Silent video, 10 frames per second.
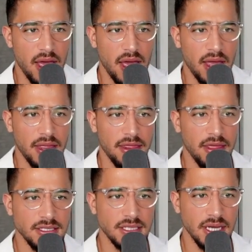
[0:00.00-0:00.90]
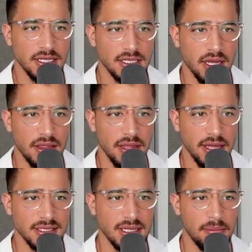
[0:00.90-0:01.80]
this is the
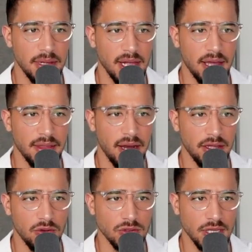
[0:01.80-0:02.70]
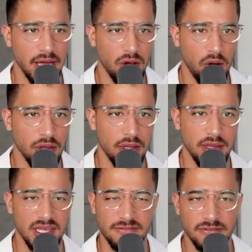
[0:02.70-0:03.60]
assembly line that I use. I call it the
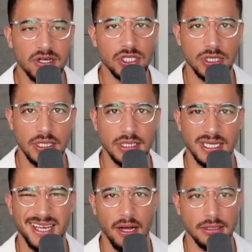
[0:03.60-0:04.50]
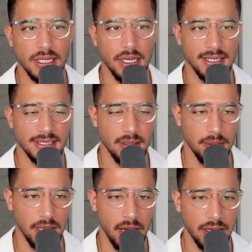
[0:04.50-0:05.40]
frictionless content assembly
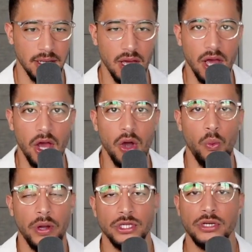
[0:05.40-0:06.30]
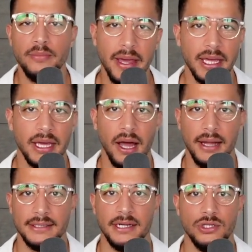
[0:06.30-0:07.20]
line. When you're making
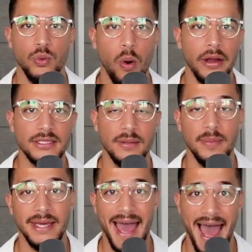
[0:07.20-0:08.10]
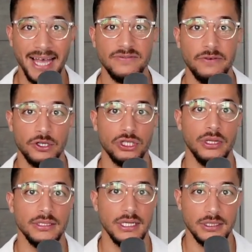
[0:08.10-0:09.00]
content, you want it to be as frictionless
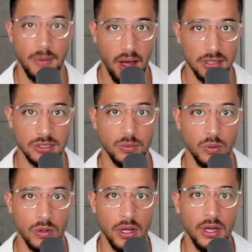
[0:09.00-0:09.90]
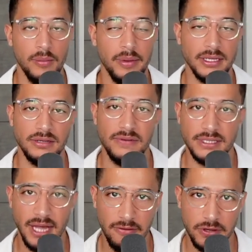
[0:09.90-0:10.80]
as possible, because if it's
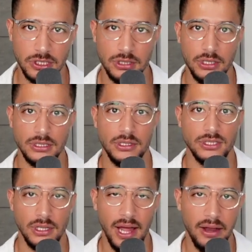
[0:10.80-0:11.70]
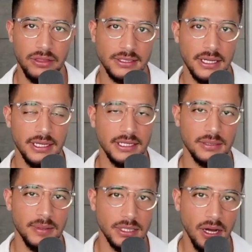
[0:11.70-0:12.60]
not frictionless and there's a lot of things that need to be
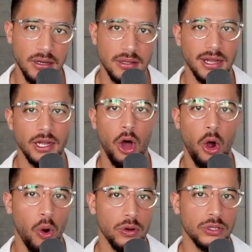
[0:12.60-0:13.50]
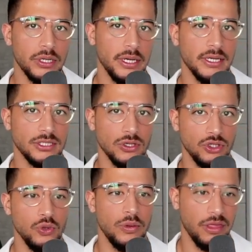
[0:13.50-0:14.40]
done, then harder it is to do
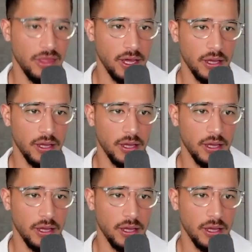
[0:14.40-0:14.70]
the thing.